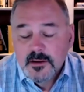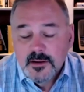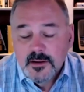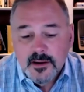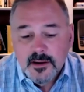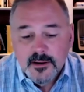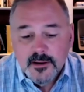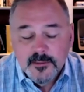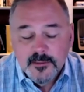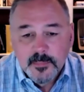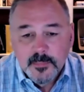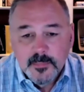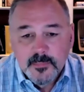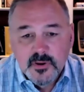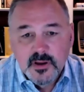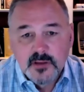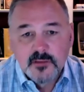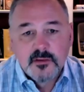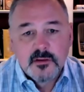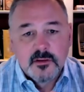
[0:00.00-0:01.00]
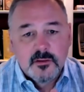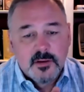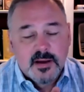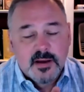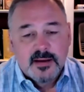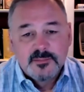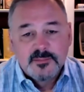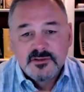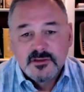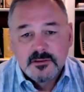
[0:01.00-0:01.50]
But you
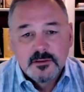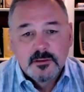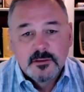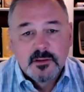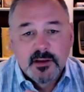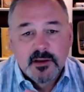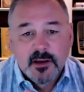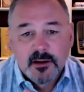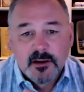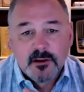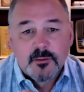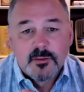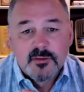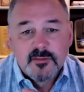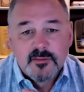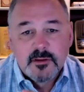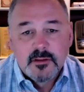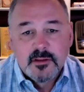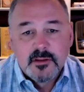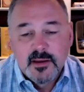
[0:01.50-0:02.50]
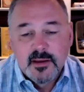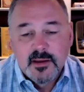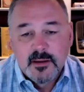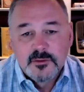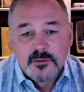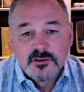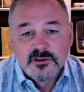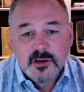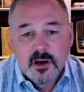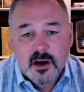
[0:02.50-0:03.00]
absolutely, unequivocally, it
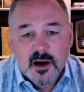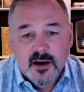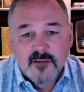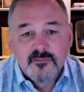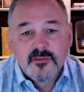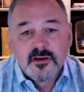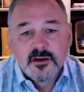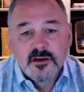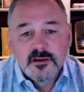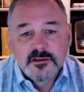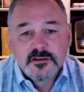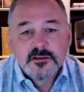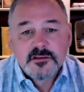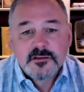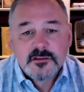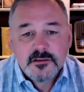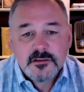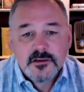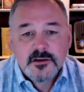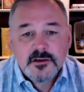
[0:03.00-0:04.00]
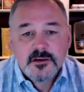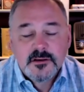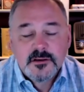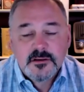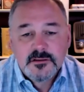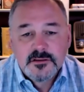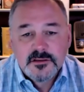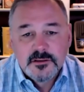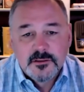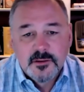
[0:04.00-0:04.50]
was obvious
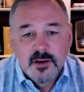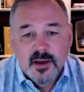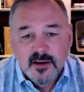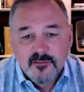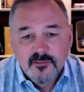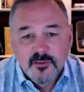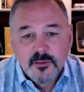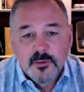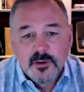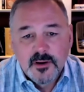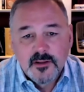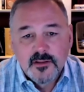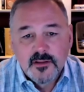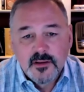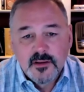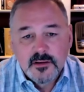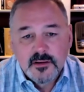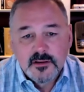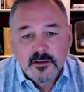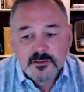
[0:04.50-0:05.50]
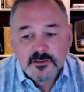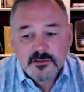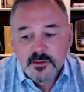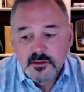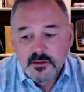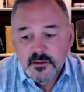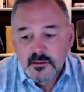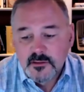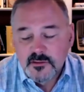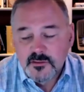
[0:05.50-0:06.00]
to everyone in the industry
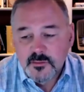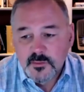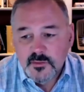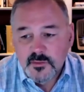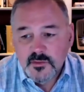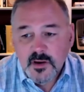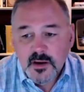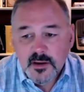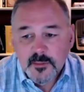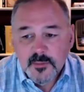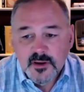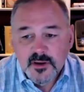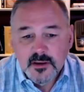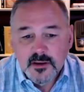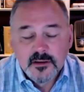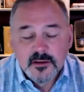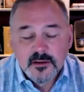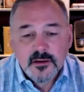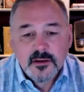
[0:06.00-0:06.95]
that this was coming.